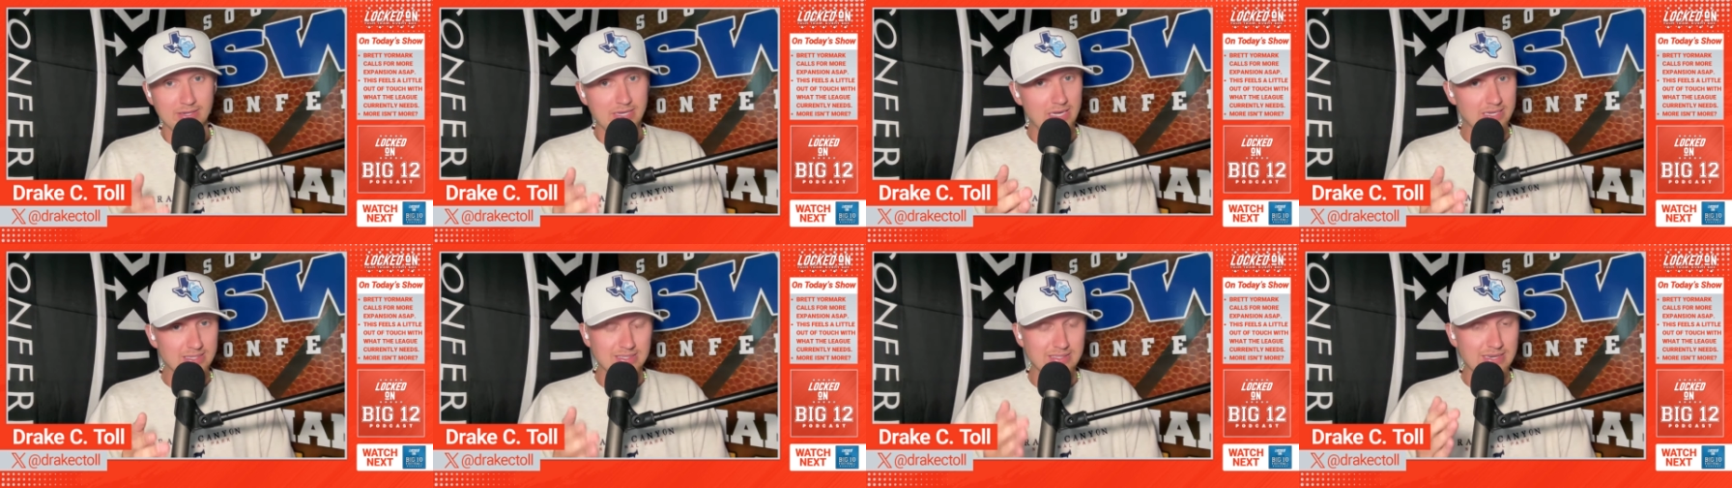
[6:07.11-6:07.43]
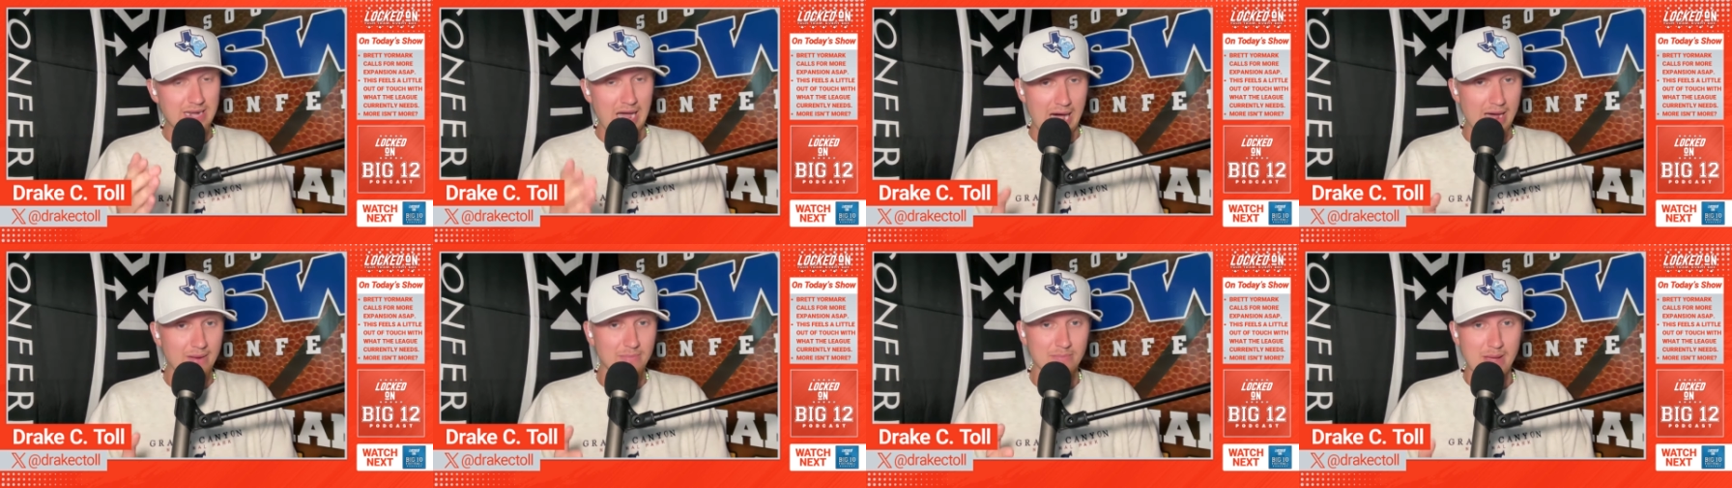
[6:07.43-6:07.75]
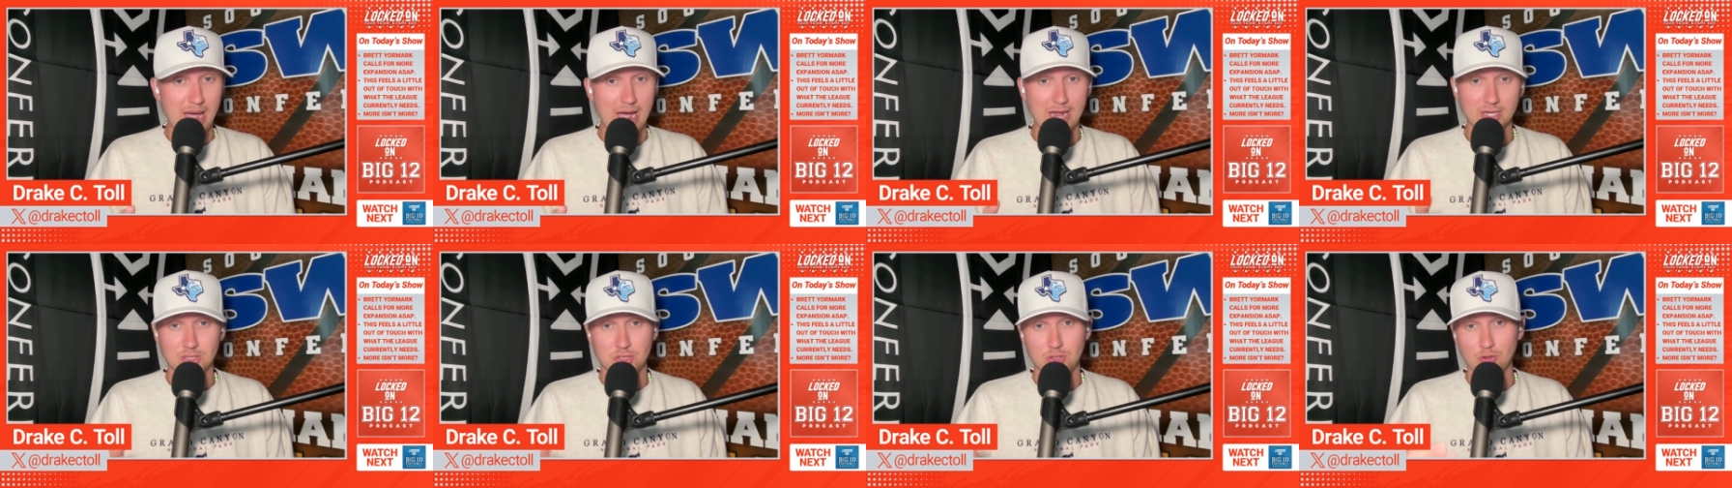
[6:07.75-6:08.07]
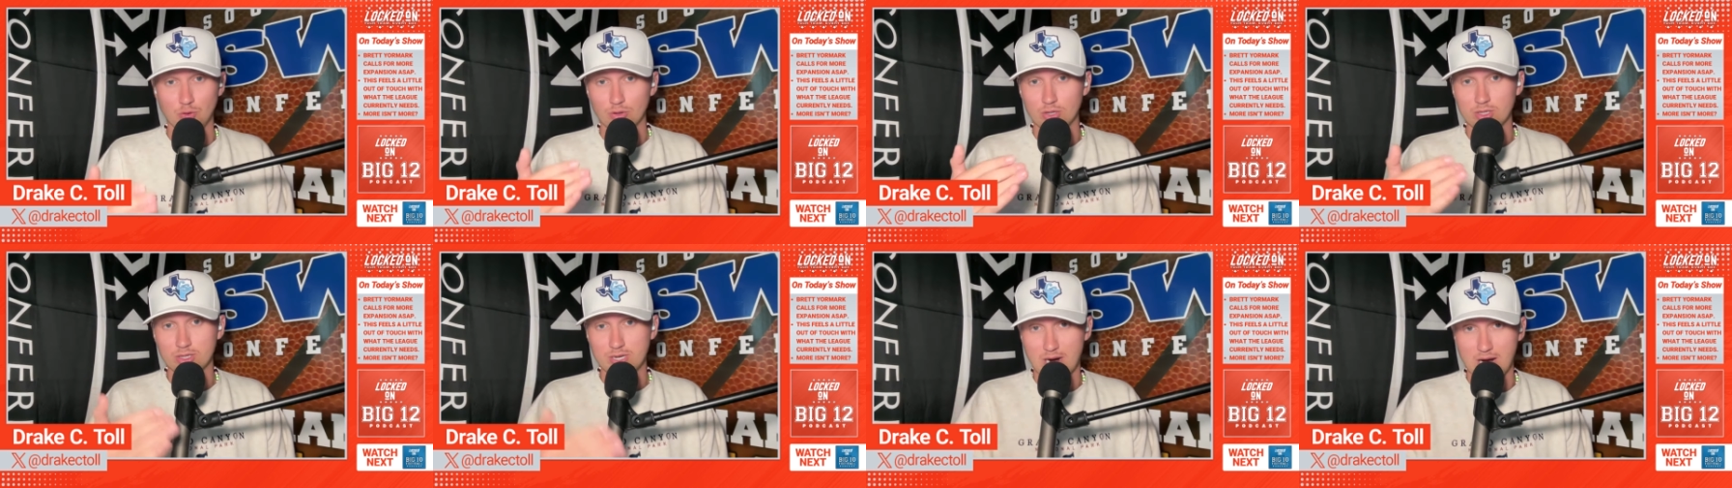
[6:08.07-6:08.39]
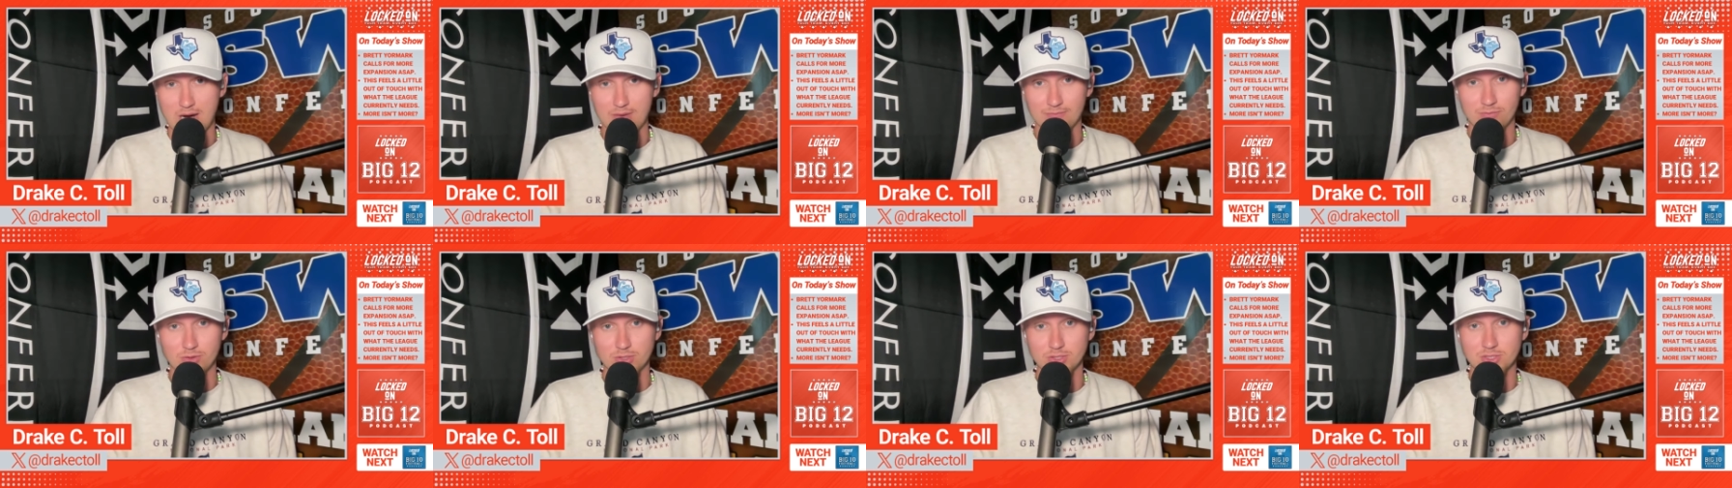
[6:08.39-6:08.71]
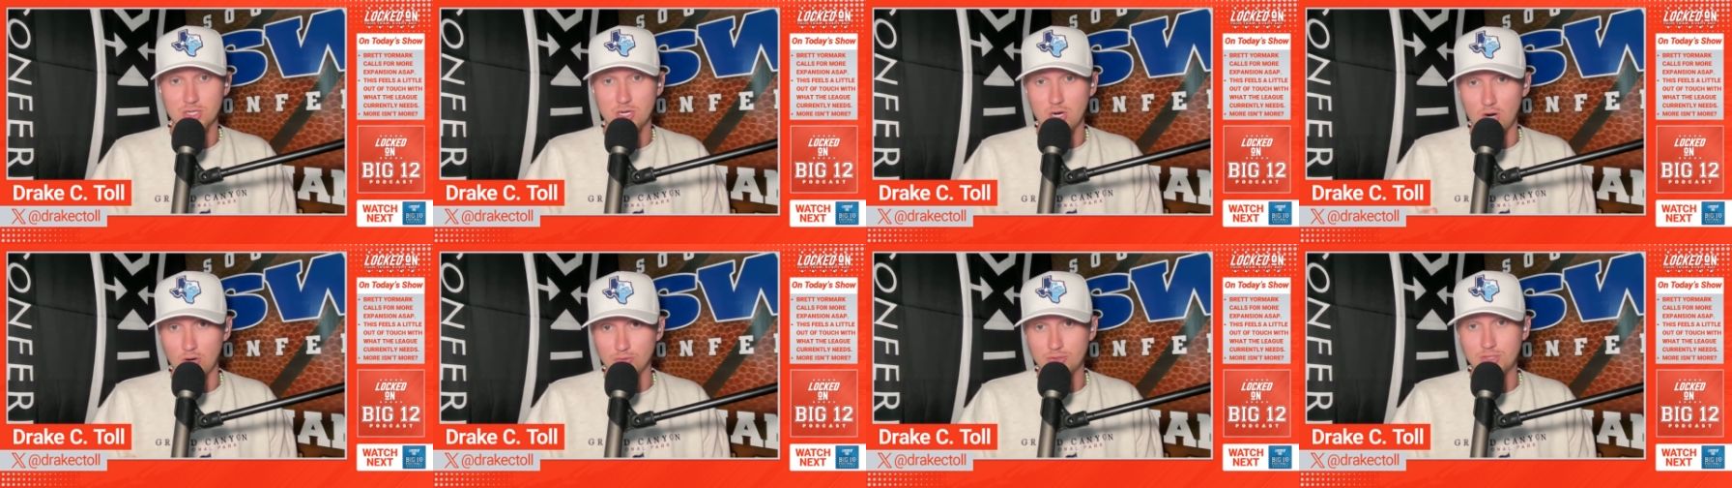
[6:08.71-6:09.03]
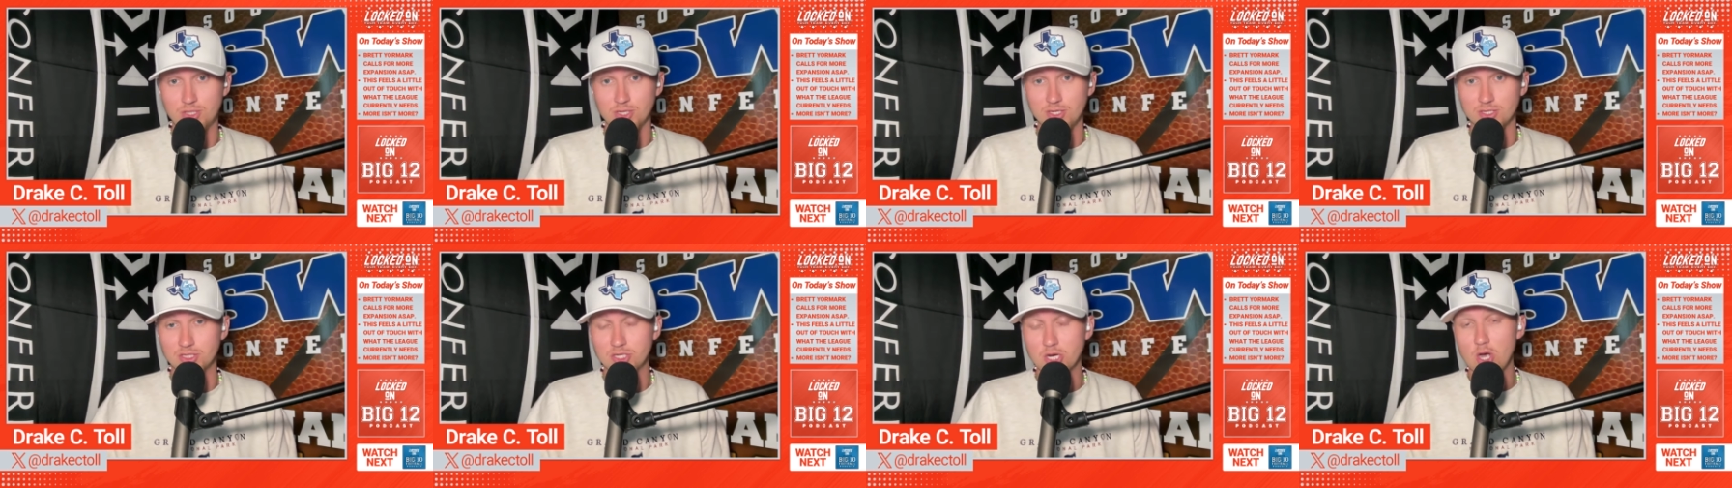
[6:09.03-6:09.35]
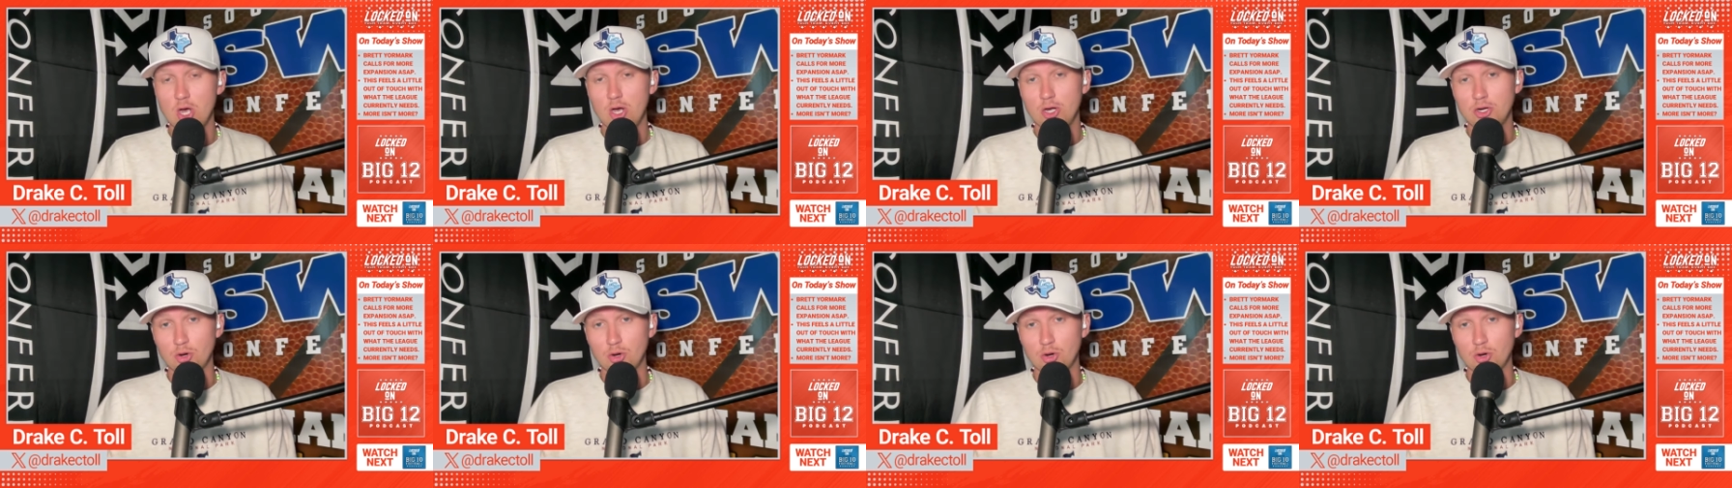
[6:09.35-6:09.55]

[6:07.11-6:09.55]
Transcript: does not match your conference coaches,